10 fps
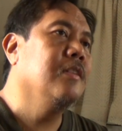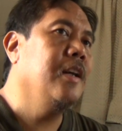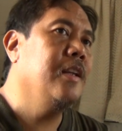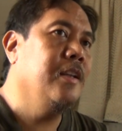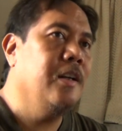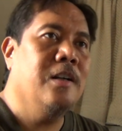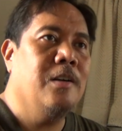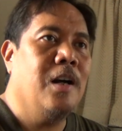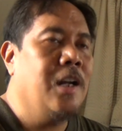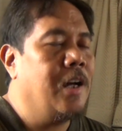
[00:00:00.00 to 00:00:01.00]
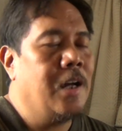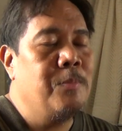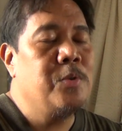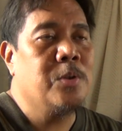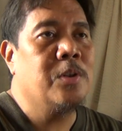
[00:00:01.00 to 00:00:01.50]
And
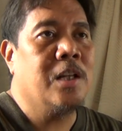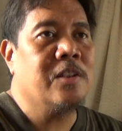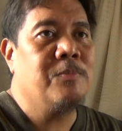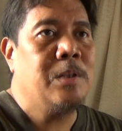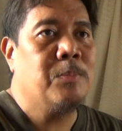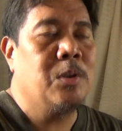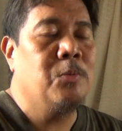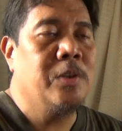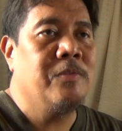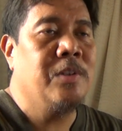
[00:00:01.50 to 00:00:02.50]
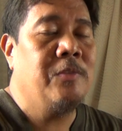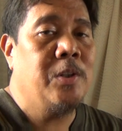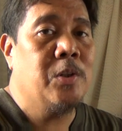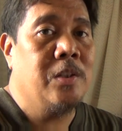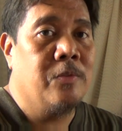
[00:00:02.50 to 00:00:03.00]
I'm sure a lot of people would have
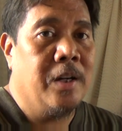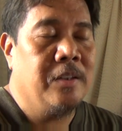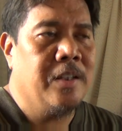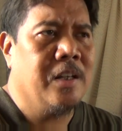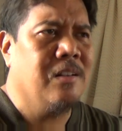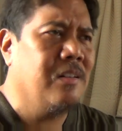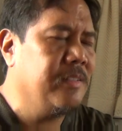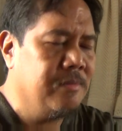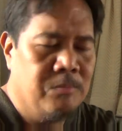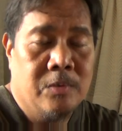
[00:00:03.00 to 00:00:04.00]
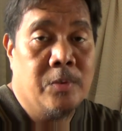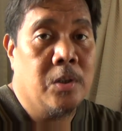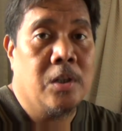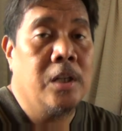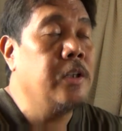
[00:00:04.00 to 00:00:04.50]
given you advice like, oh, move
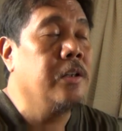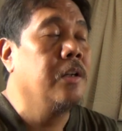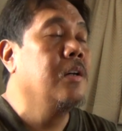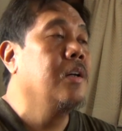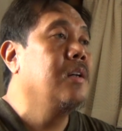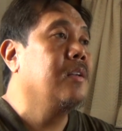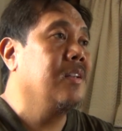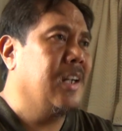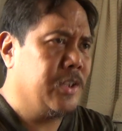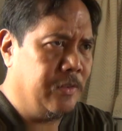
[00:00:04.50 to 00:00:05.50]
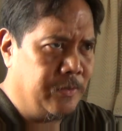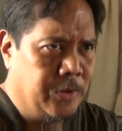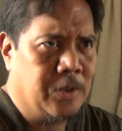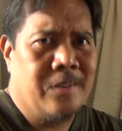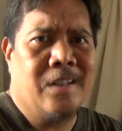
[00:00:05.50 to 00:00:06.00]
on. Lots of
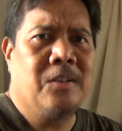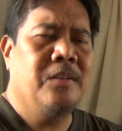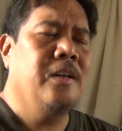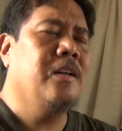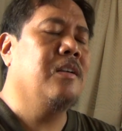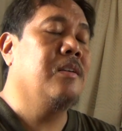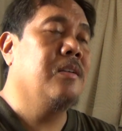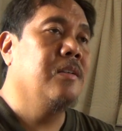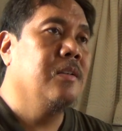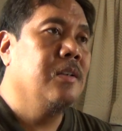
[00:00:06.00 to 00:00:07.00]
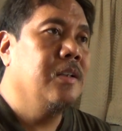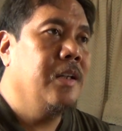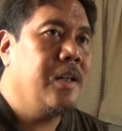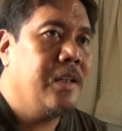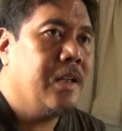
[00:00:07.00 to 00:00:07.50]
girls out there.
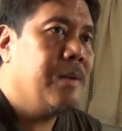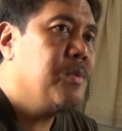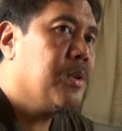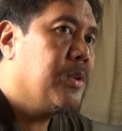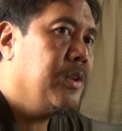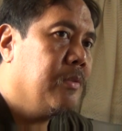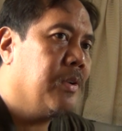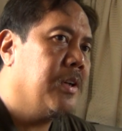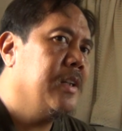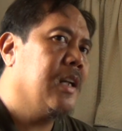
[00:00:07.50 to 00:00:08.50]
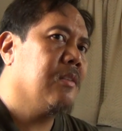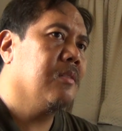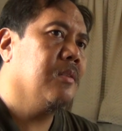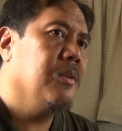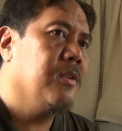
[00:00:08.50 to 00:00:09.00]
And I'm sure you've heard that
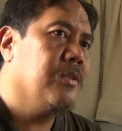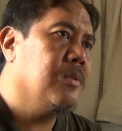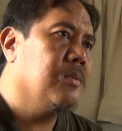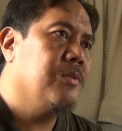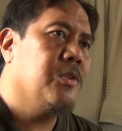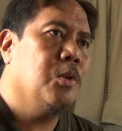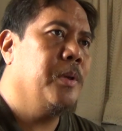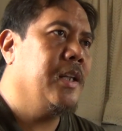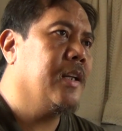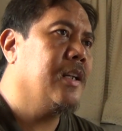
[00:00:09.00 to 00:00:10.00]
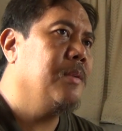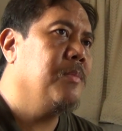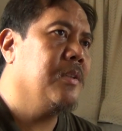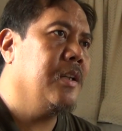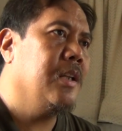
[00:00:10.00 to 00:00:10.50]
also so many
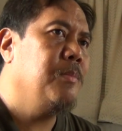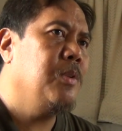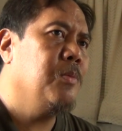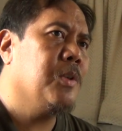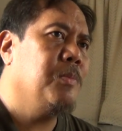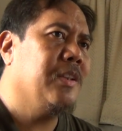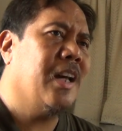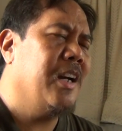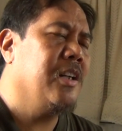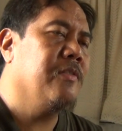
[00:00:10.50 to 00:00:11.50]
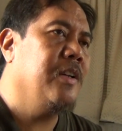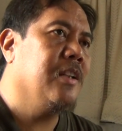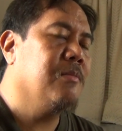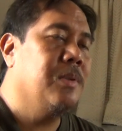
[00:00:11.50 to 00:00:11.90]
times, and you must be tired of it.